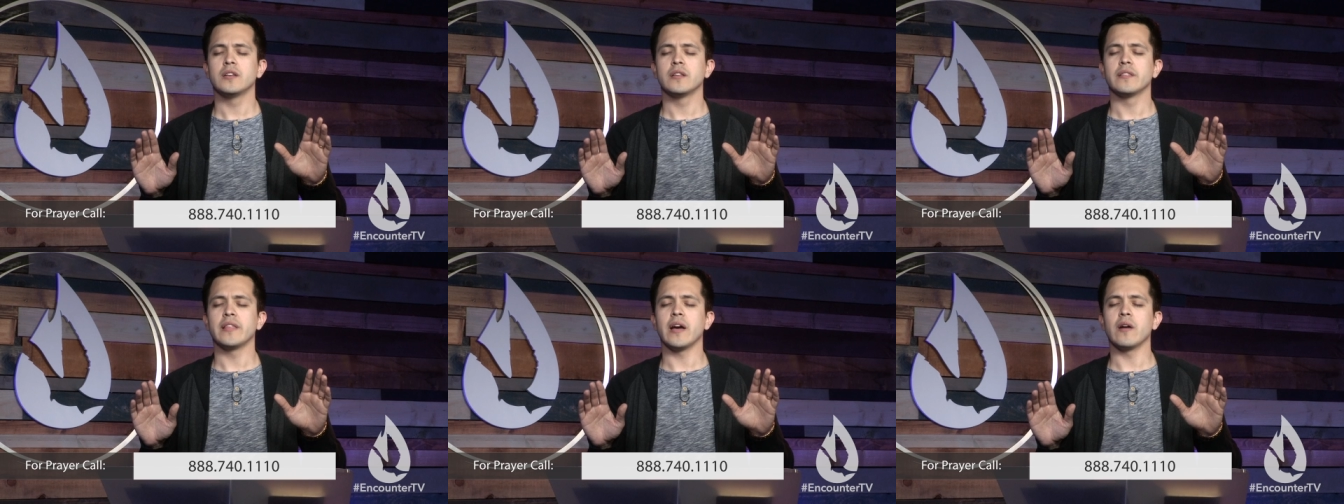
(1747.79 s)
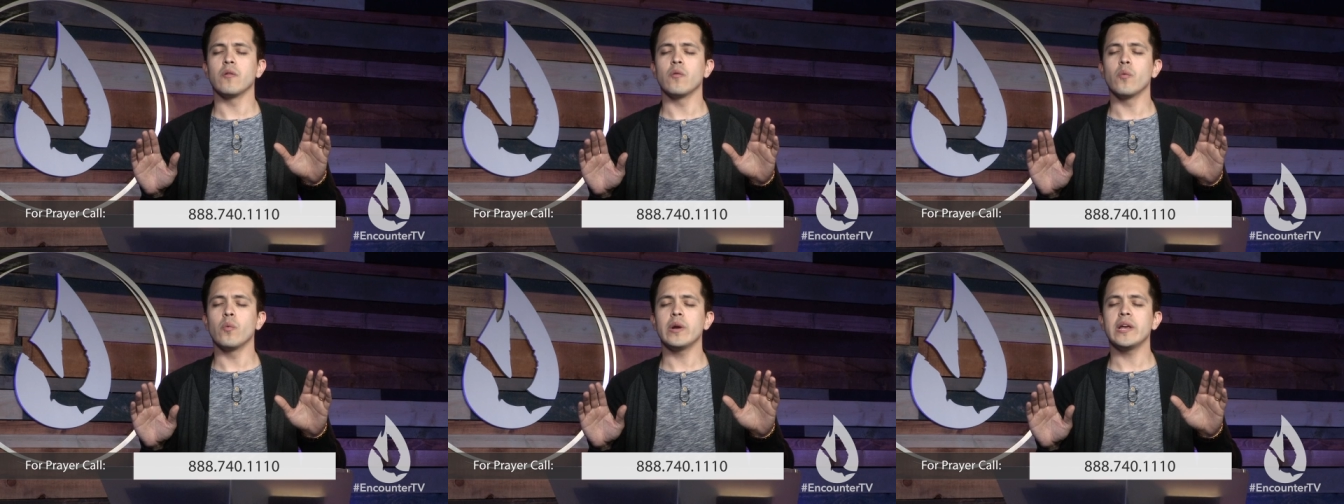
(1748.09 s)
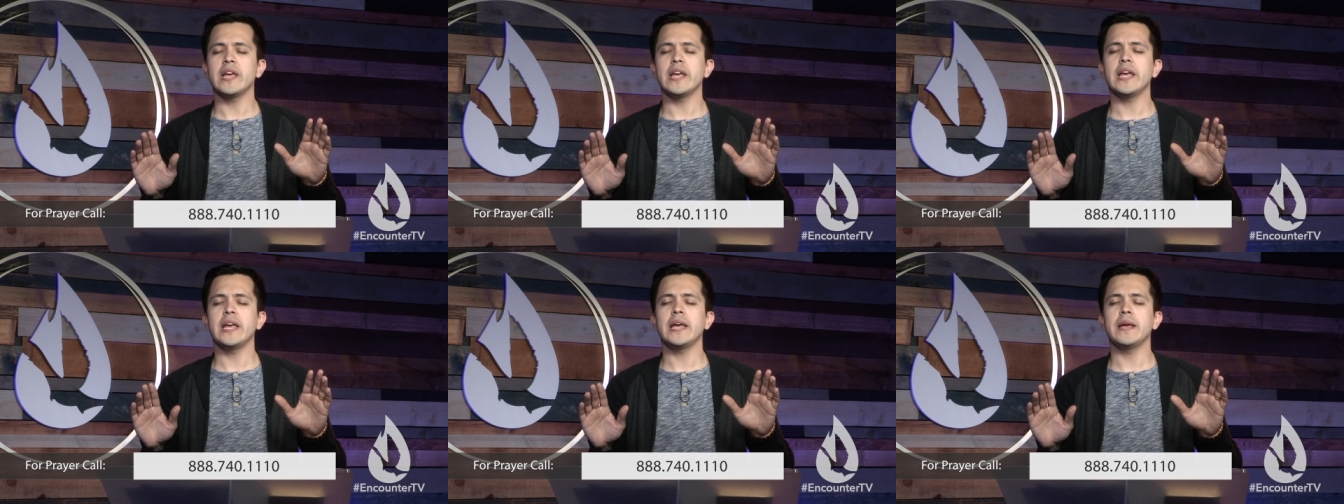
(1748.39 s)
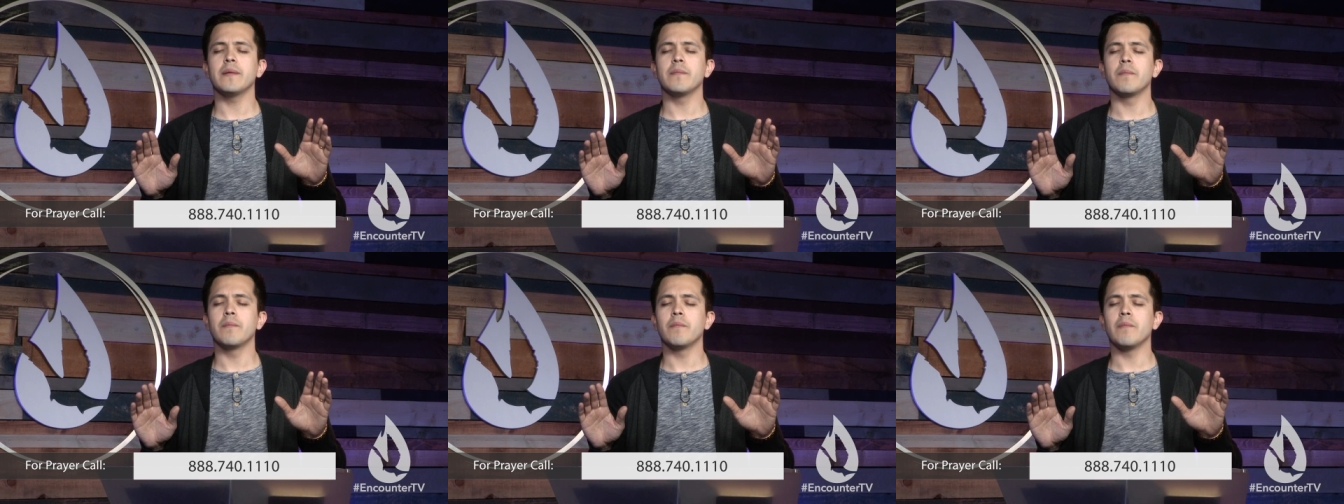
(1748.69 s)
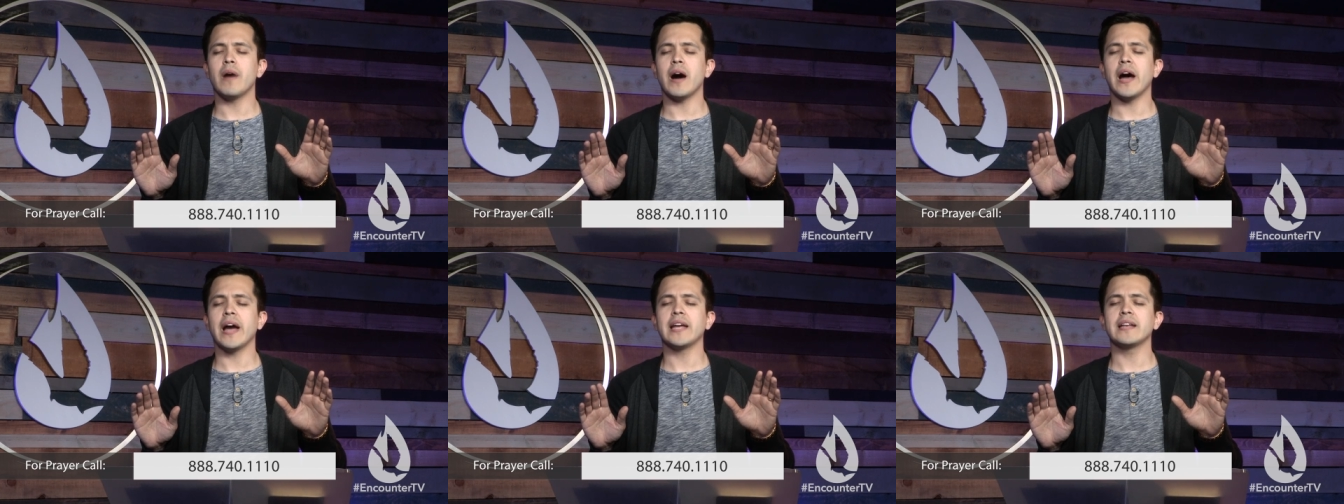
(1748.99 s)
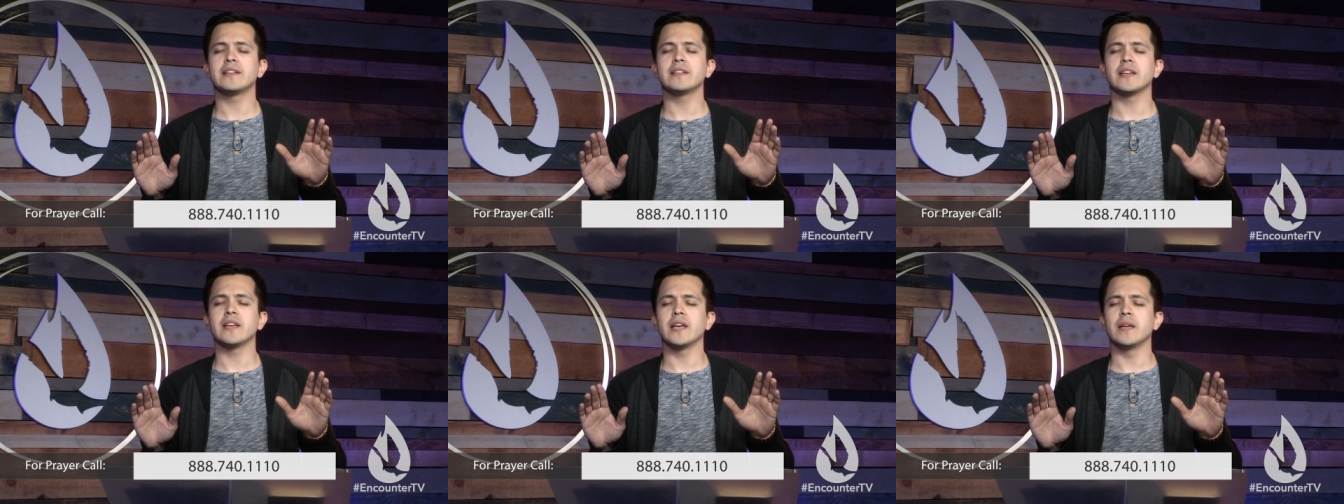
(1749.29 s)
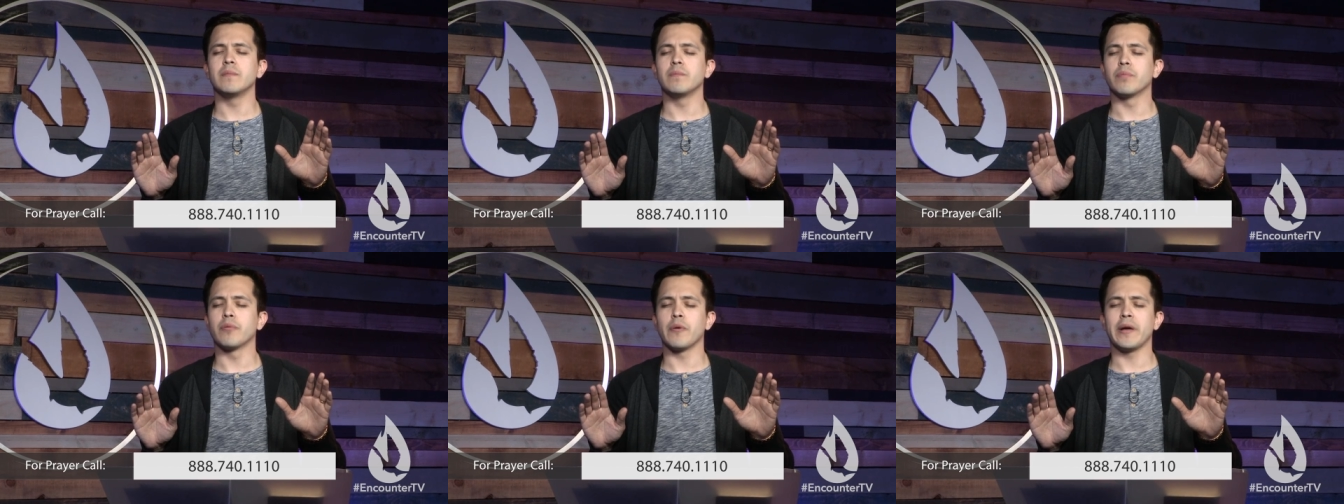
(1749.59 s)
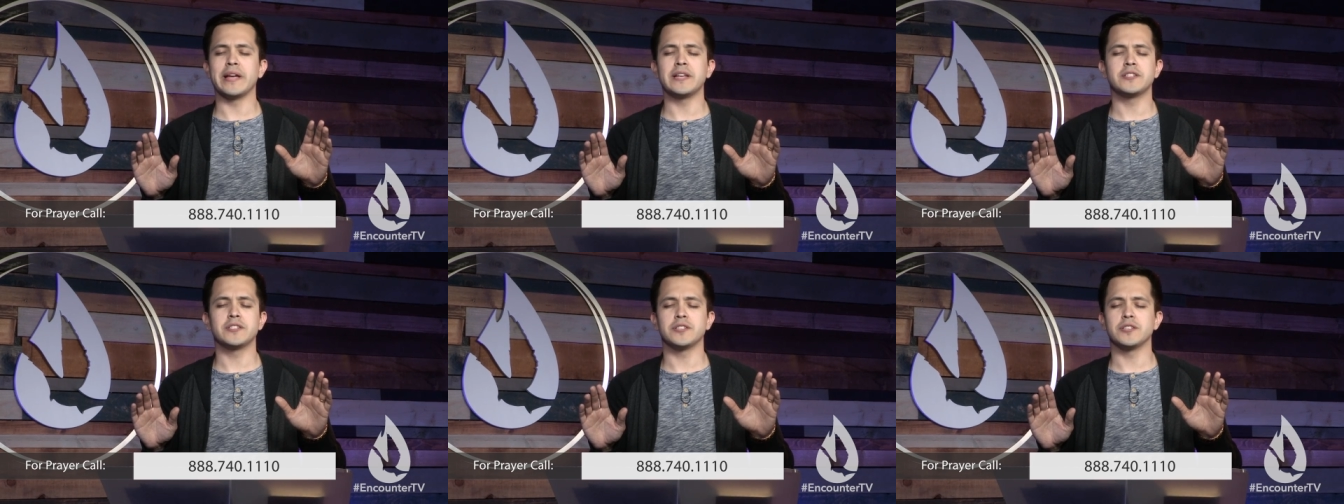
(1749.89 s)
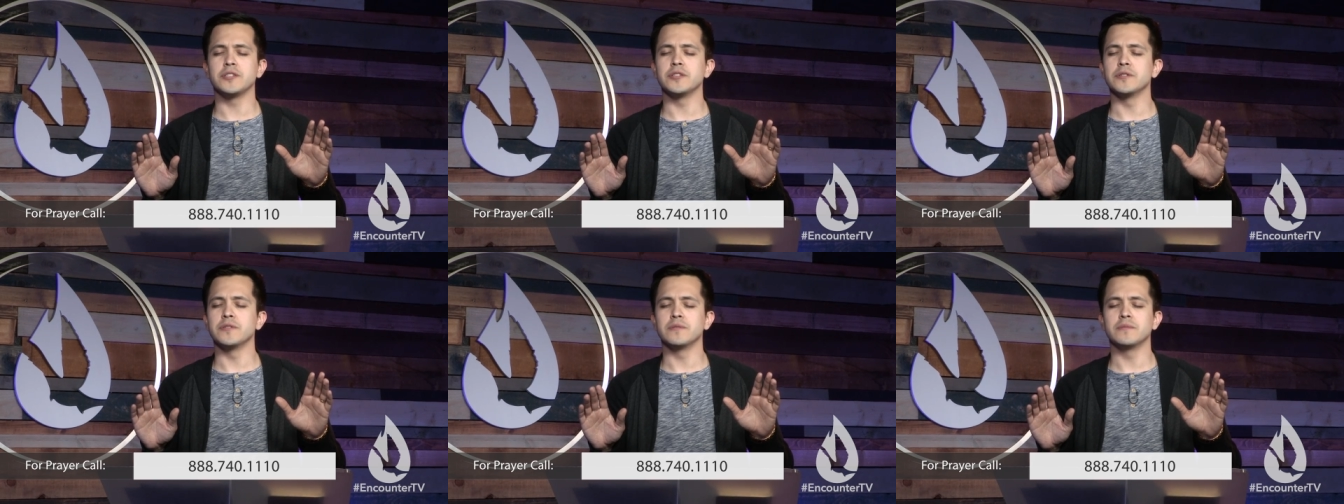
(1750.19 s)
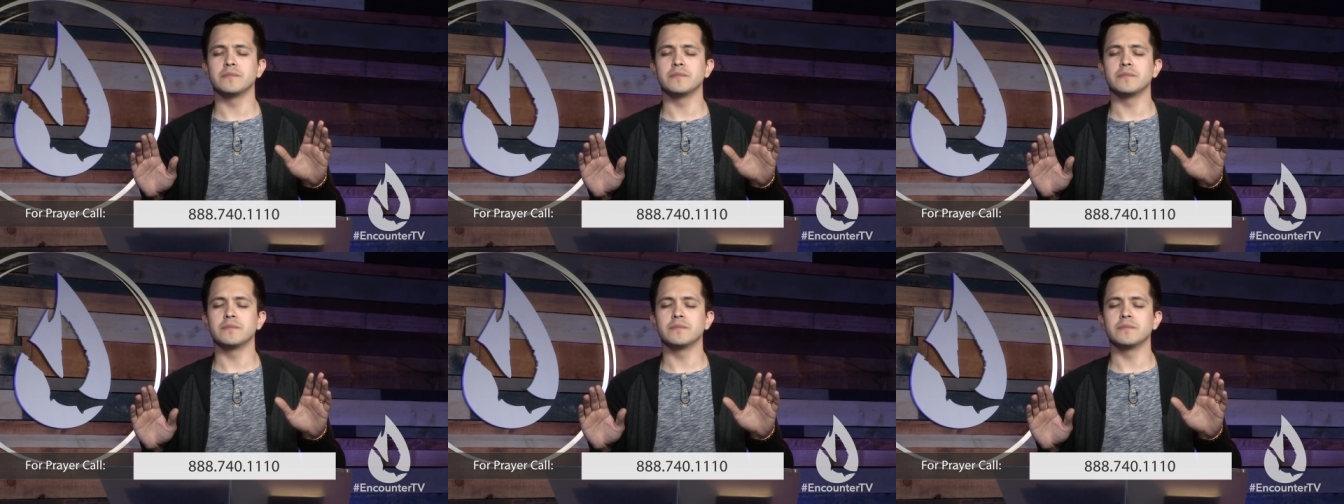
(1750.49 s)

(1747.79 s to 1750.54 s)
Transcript: that we might embrace you.